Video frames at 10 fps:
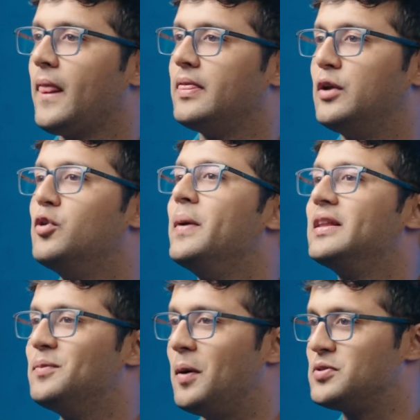They don't
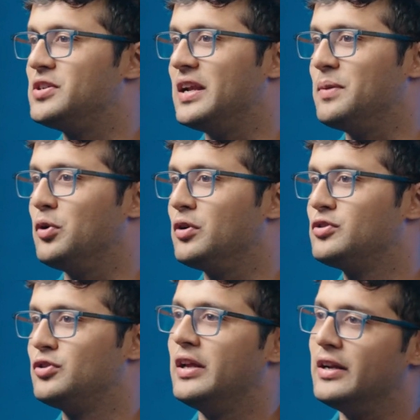make them optional anymore.
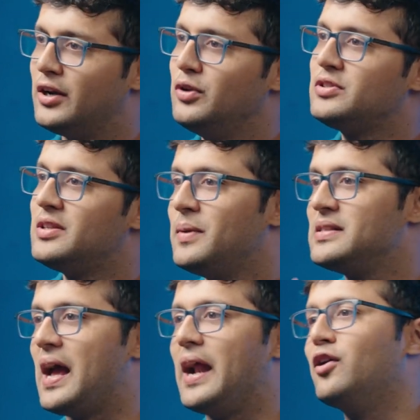So they introduce them
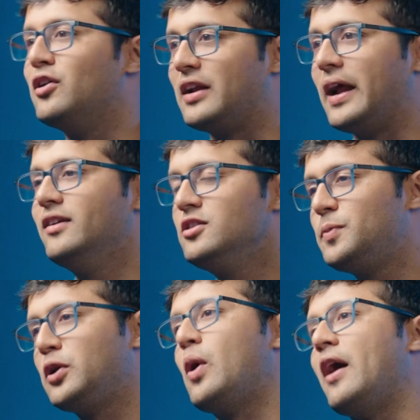as add-on riders,
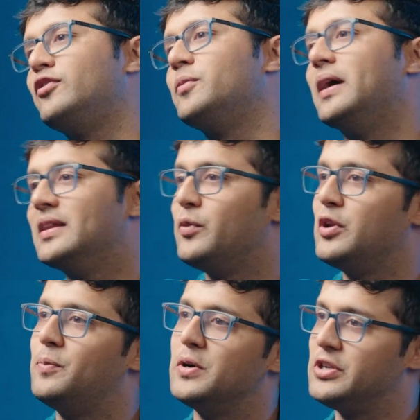but you have to buy them when
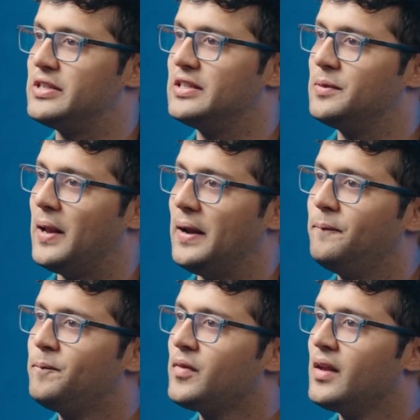you're purchasing the plan.
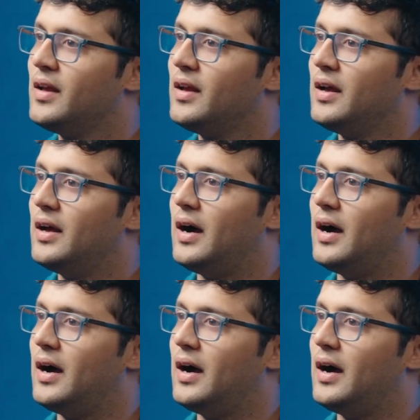Okay.